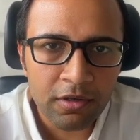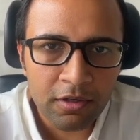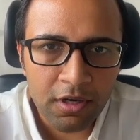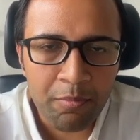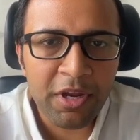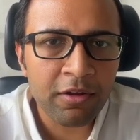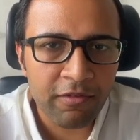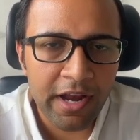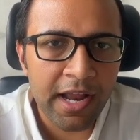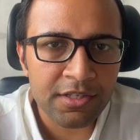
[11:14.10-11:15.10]
coming
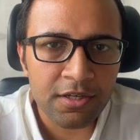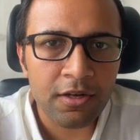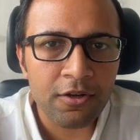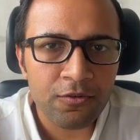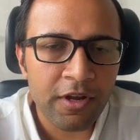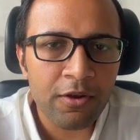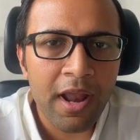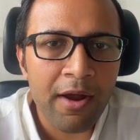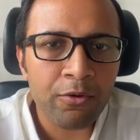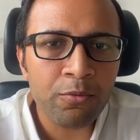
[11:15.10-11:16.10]
financial years, where
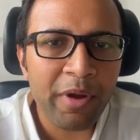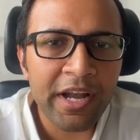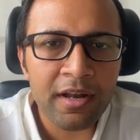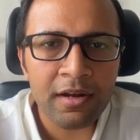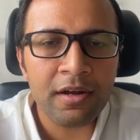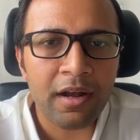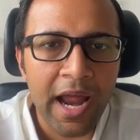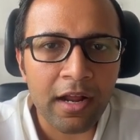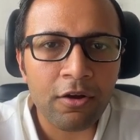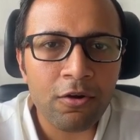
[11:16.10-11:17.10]
you'll have to maintain a
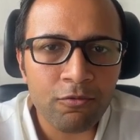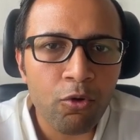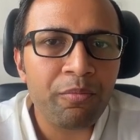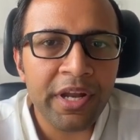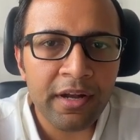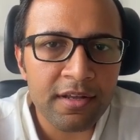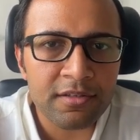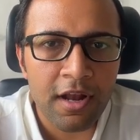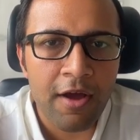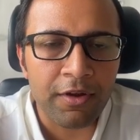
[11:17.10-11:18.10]
tracker of opening
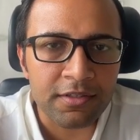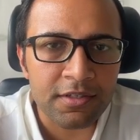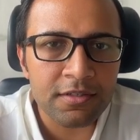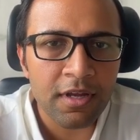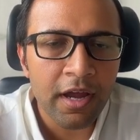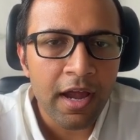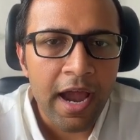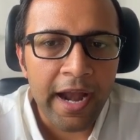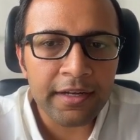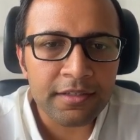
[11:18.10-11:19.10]
disallowances
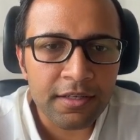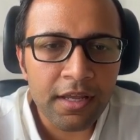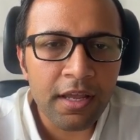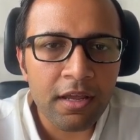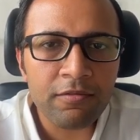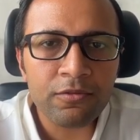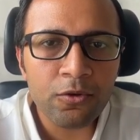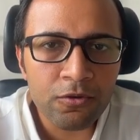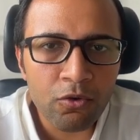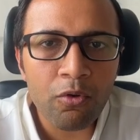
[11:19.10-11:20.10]
and see if
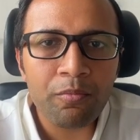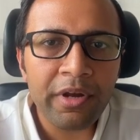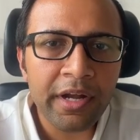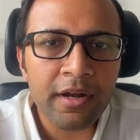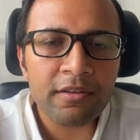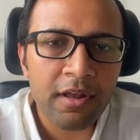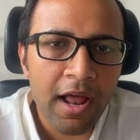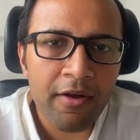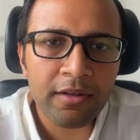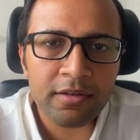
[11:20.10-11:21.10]
those opening
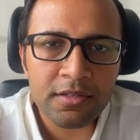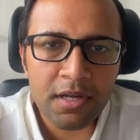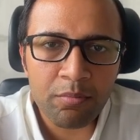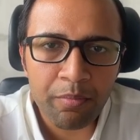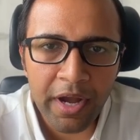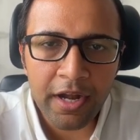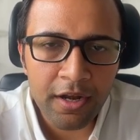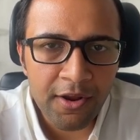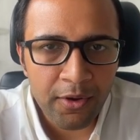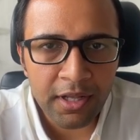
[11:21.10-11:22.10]
disallowances are paid
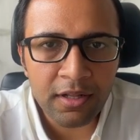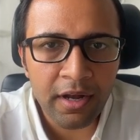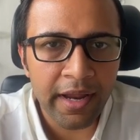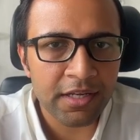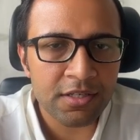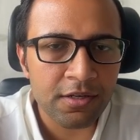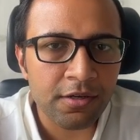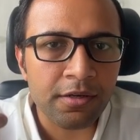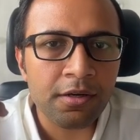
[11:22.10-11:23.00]
during the next year.